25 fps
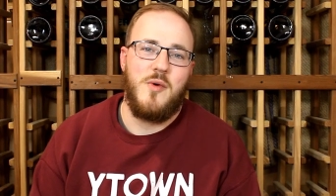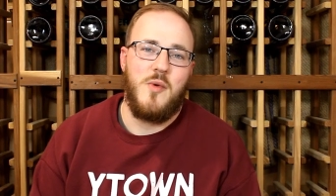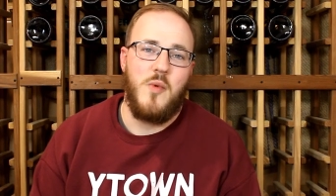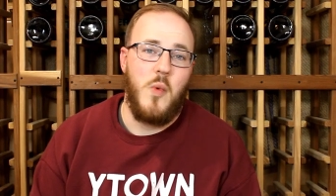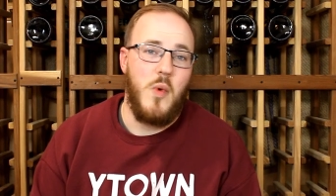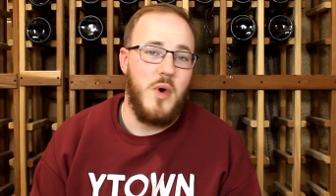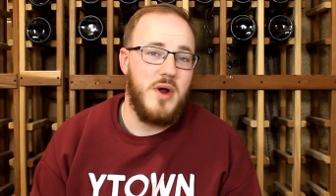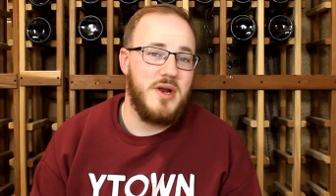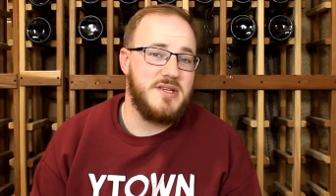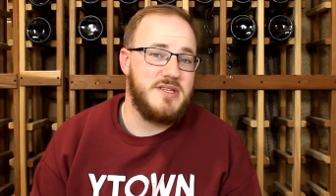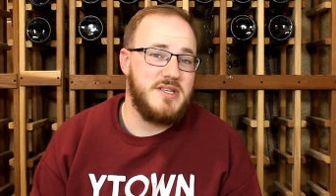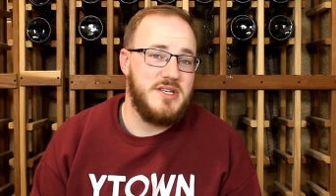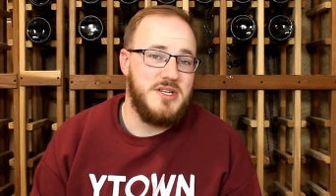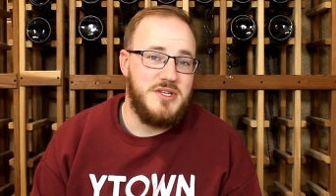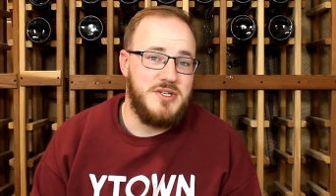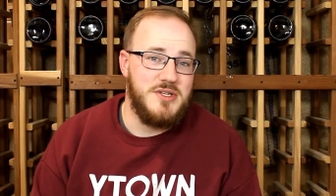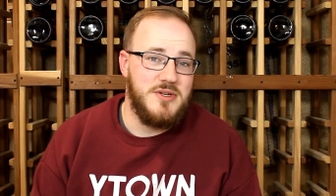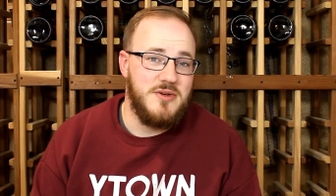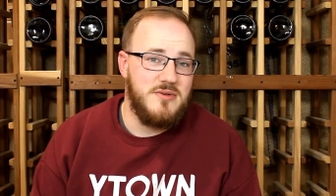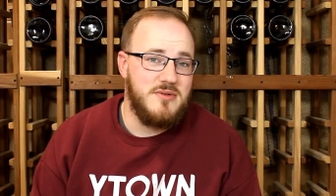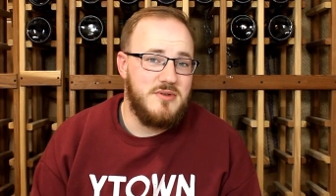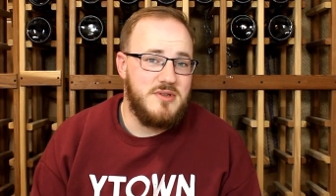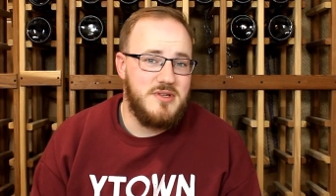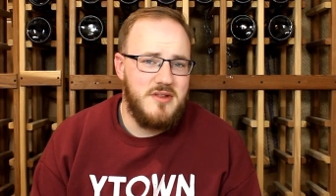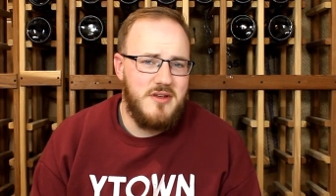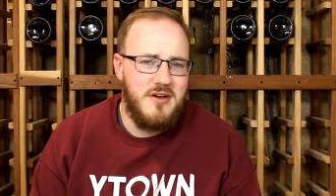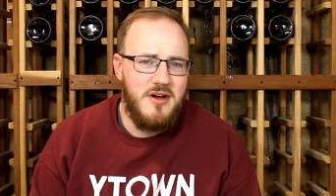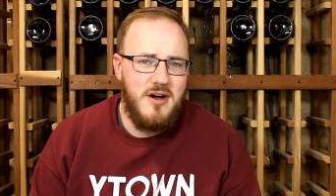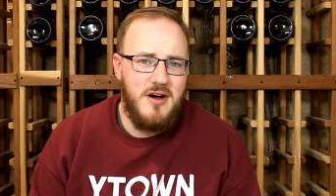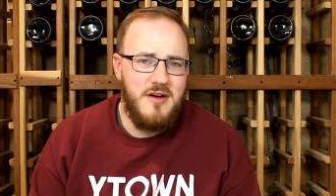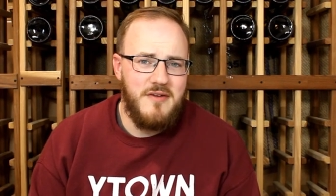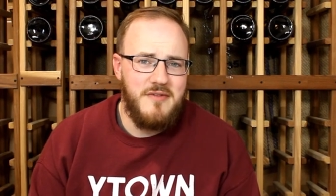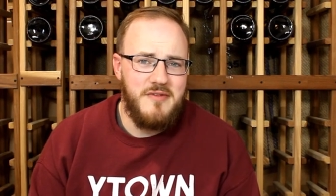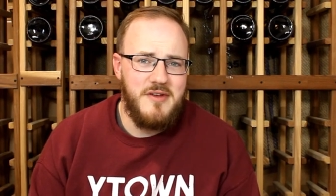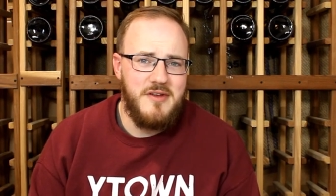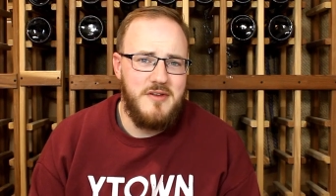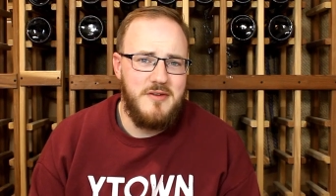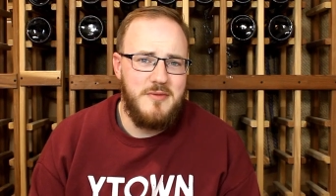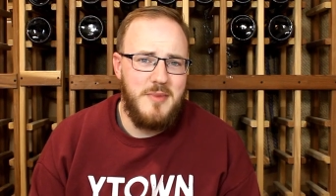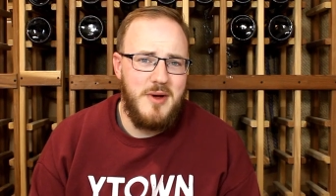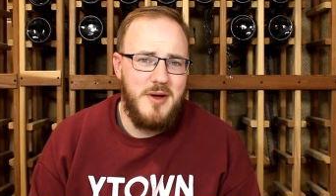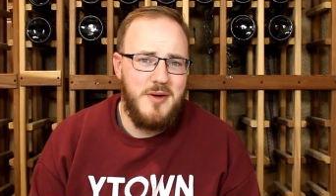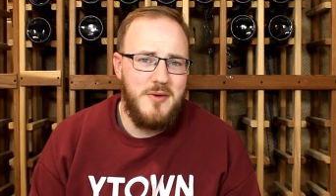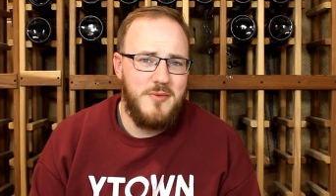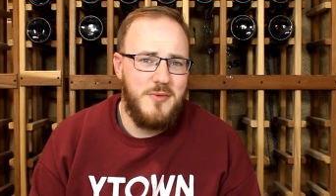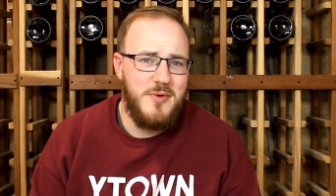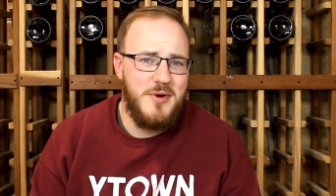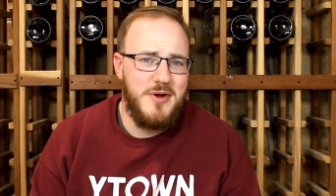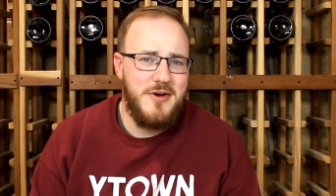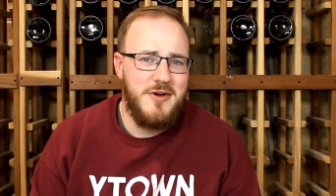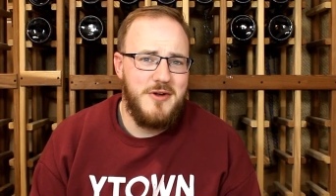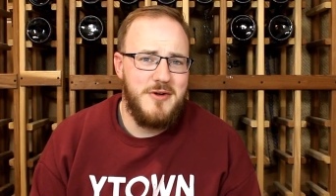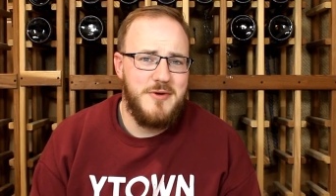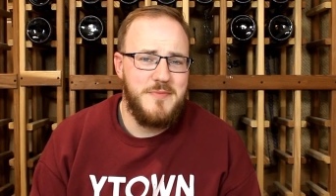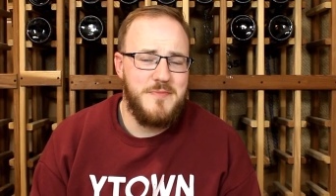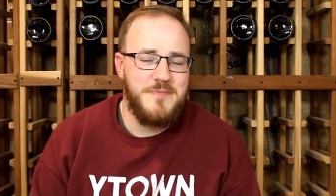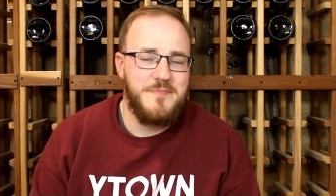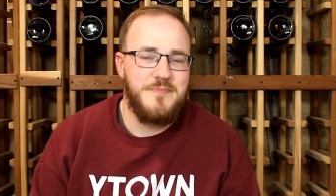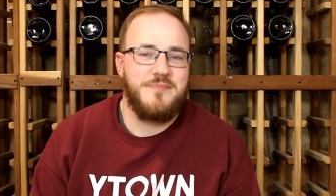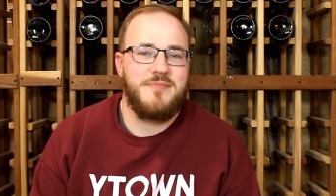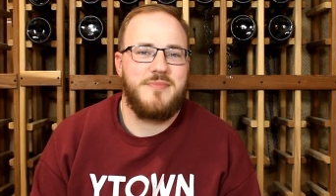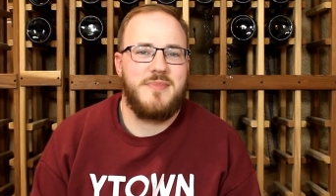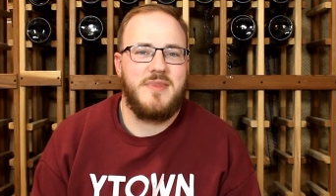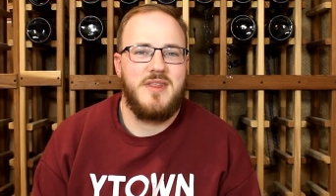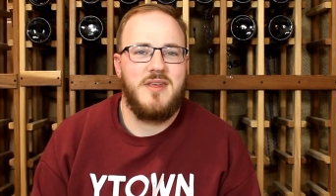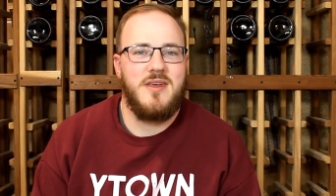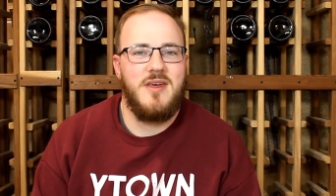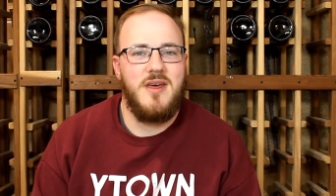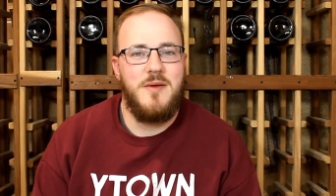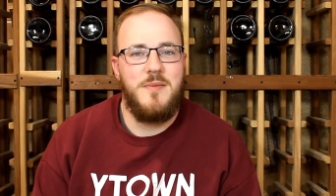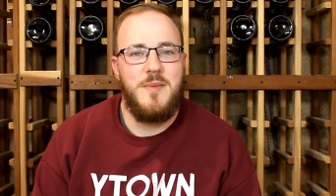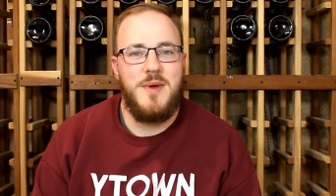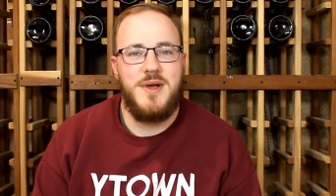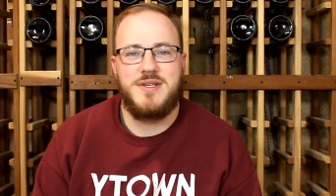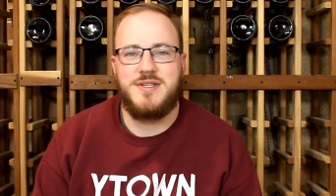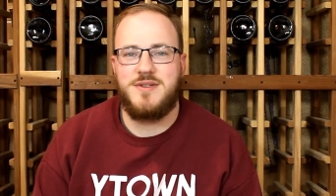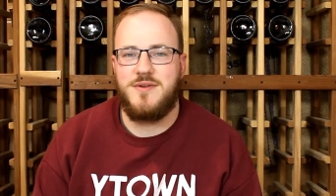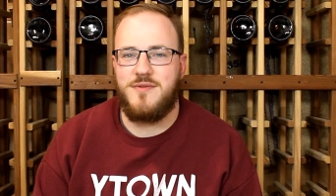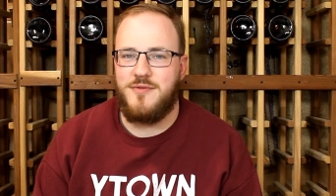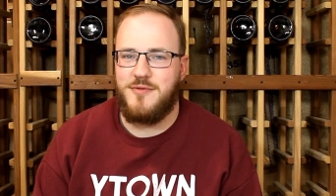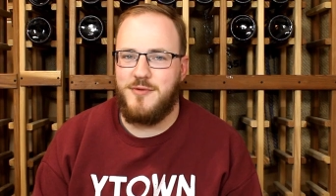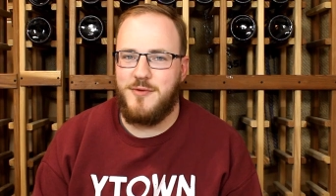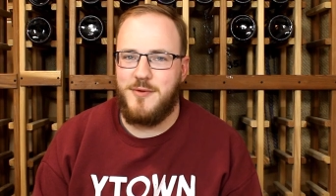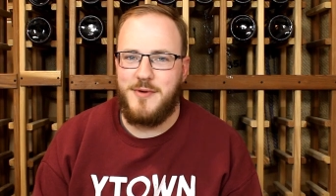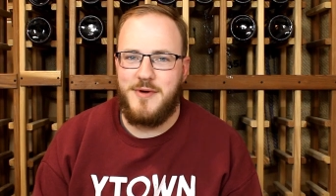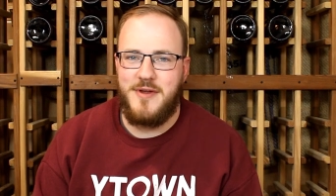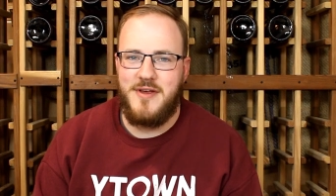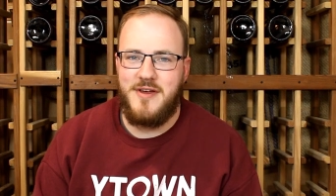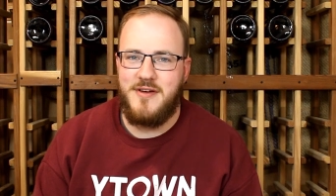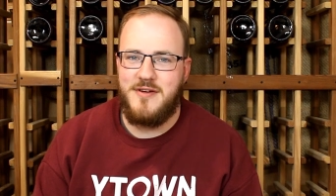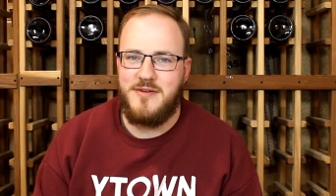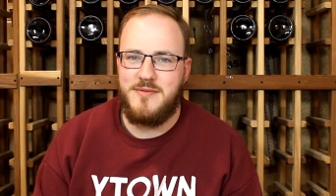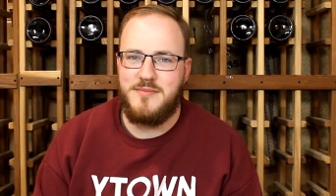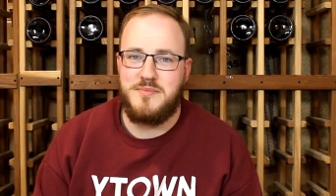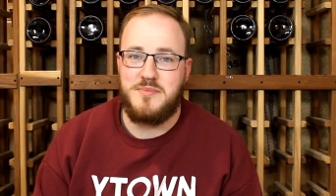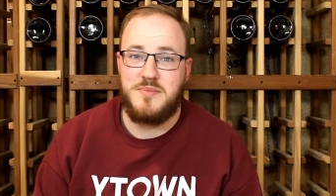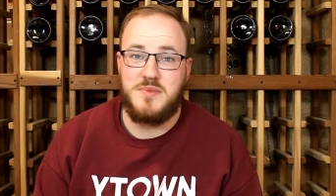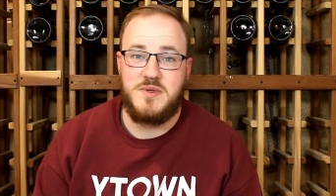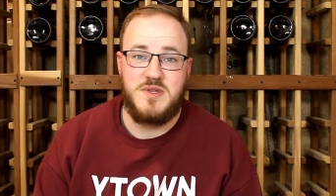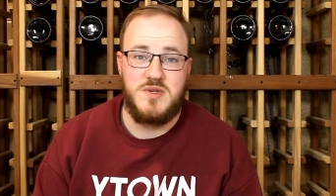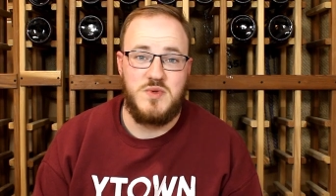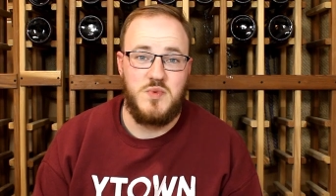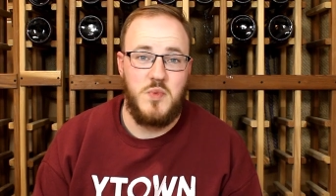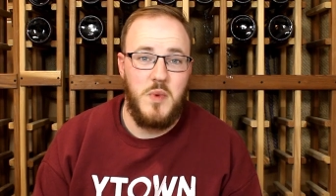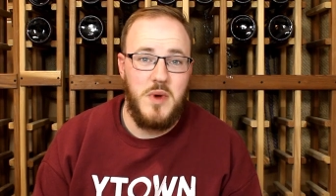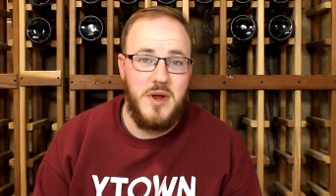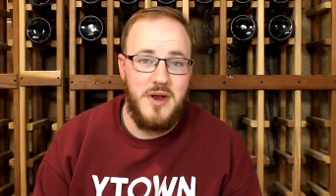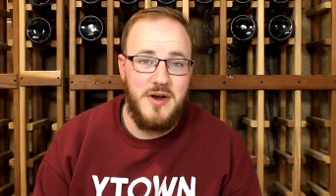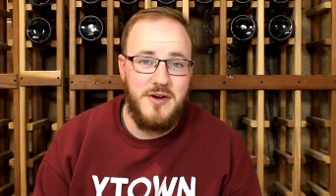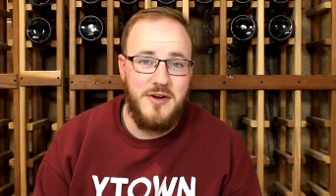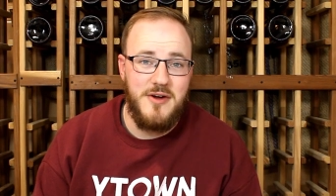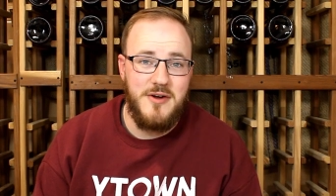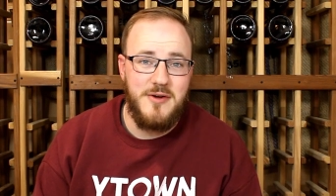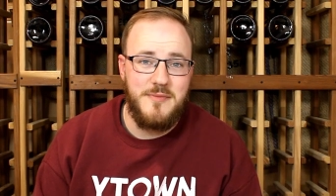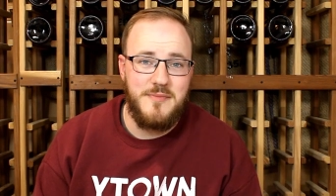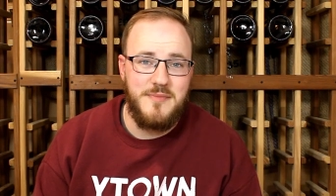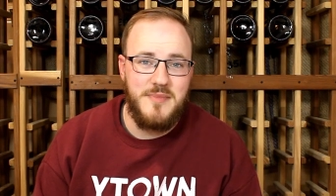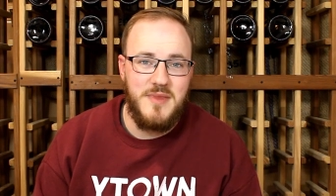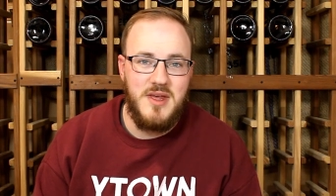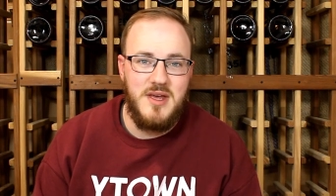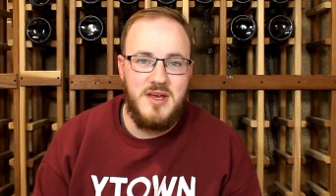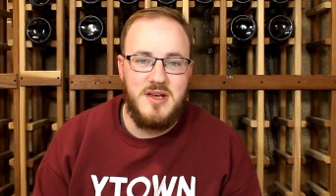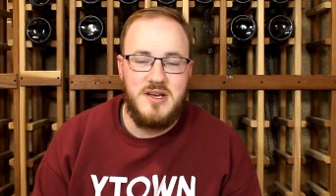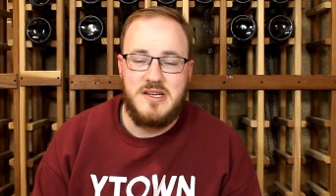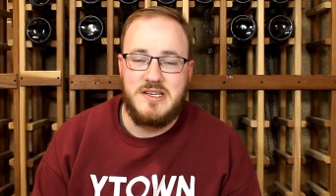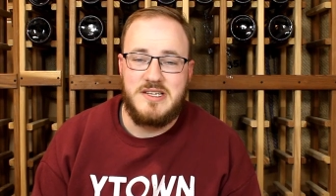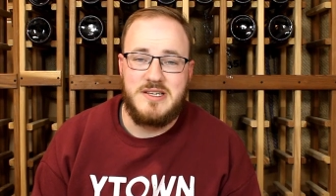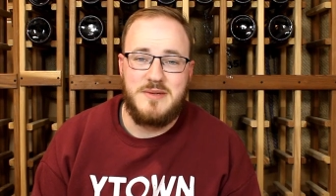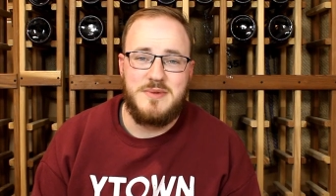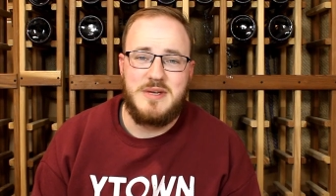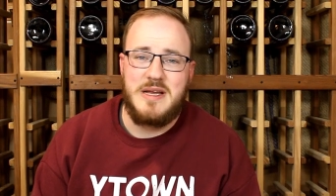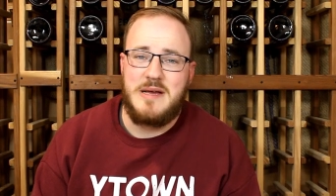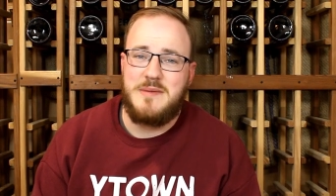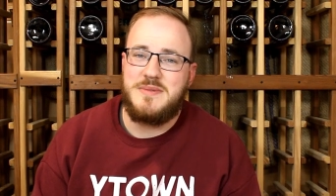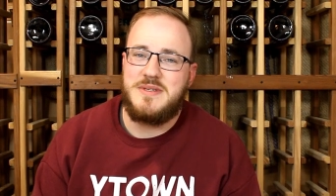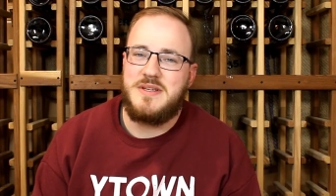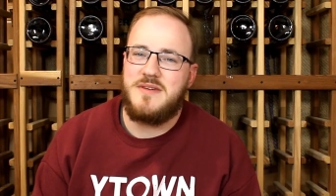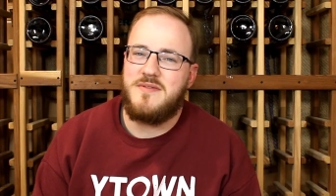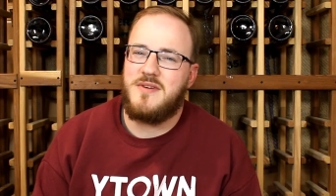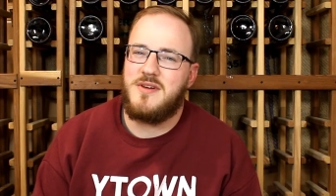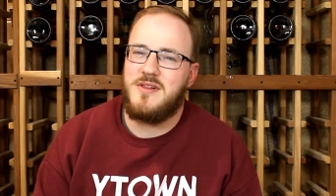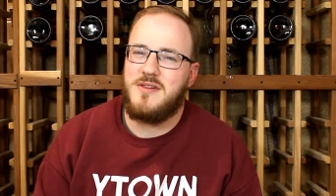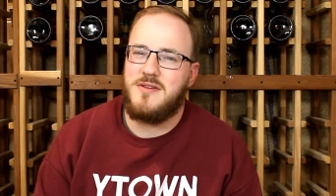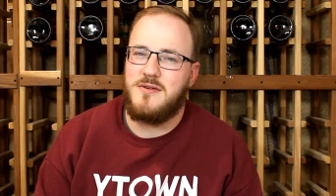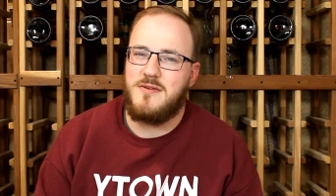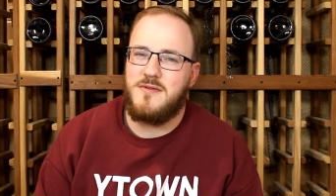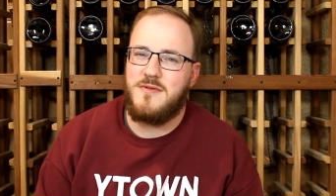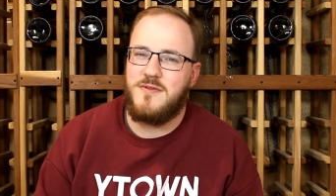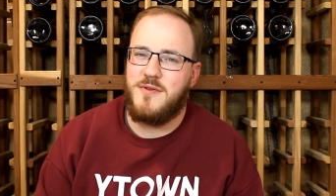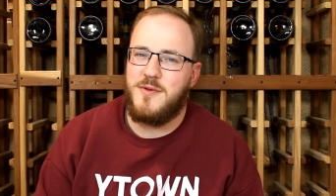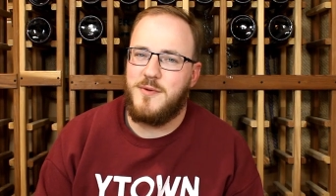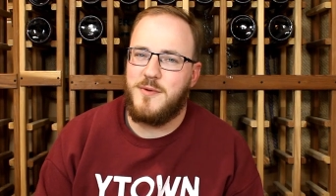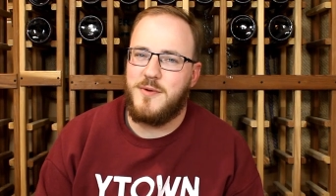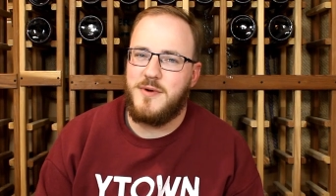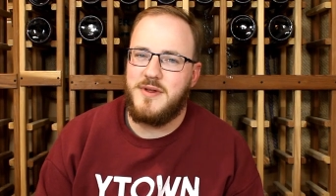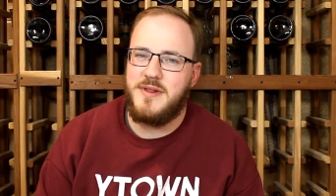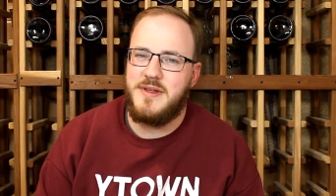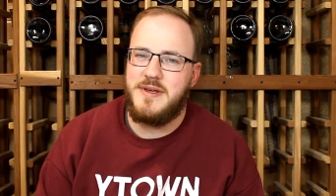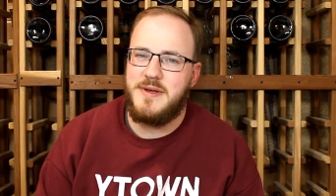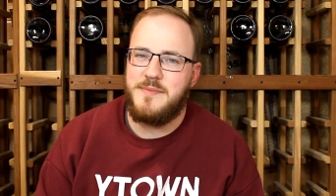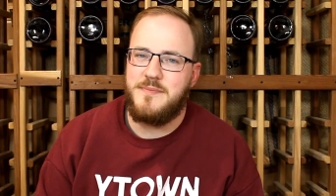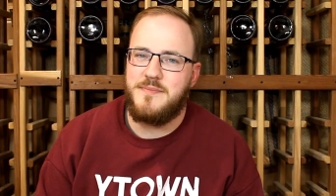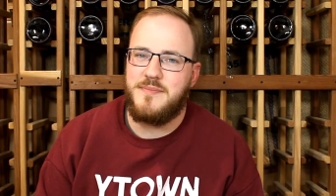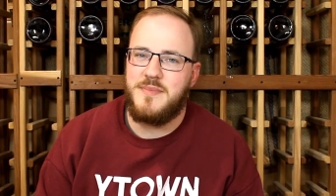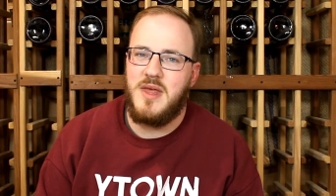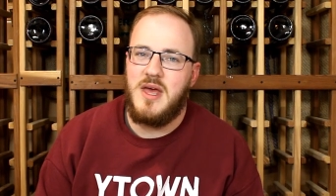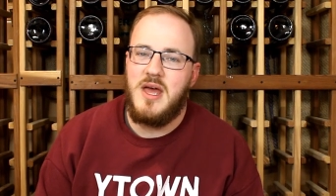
What does it do to the coffee, you might wonder? It makes it fruitier, sweeter, sometimes even a little florally.